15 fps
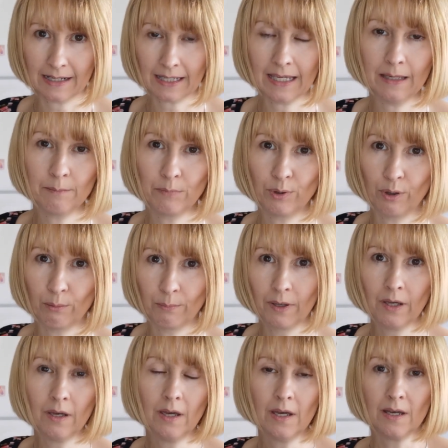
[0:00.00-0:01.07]
I keep them
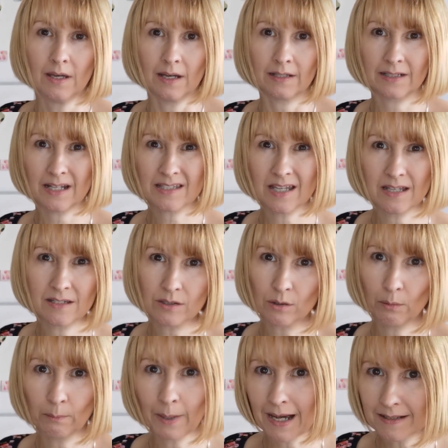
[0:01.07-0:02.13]
and I tend to
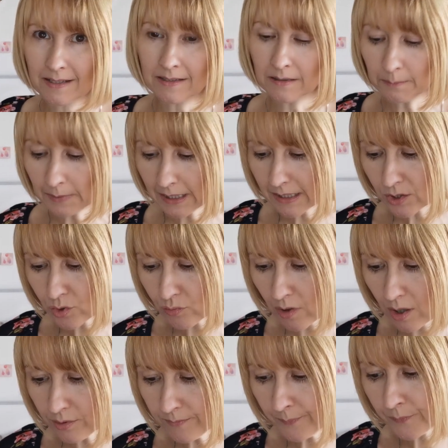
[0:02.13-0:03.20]
come back to them later
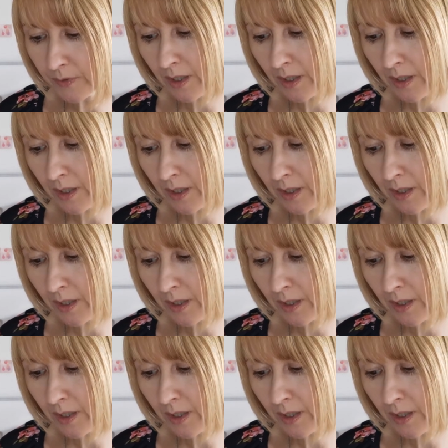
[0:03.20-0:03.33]
on.